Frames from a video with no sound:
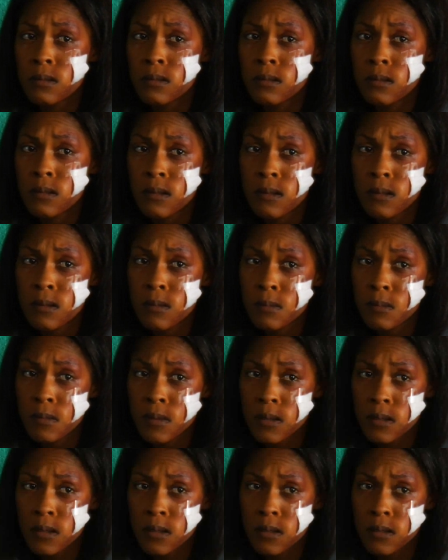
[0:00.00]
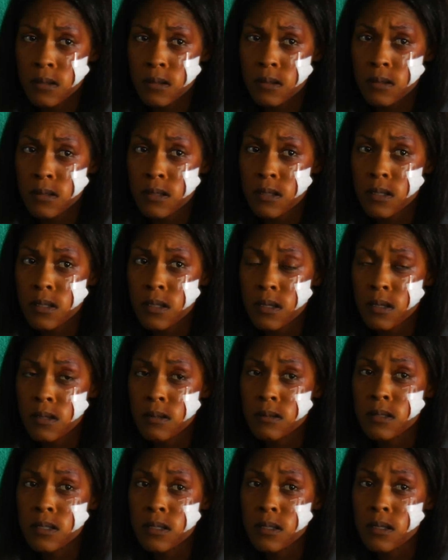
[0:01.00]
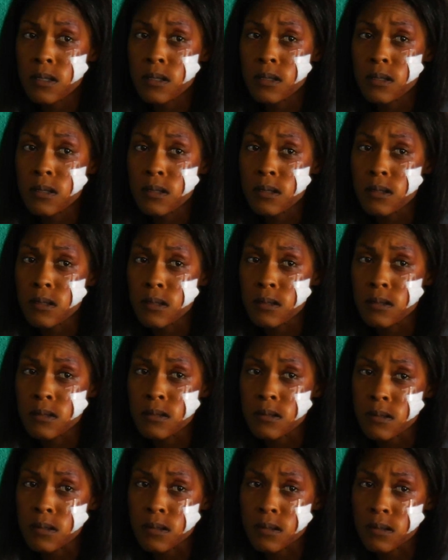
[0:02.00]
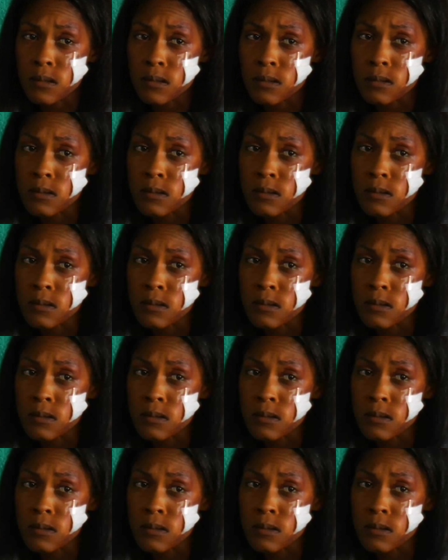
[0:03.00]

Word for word: No man is allowed to lay hands on you,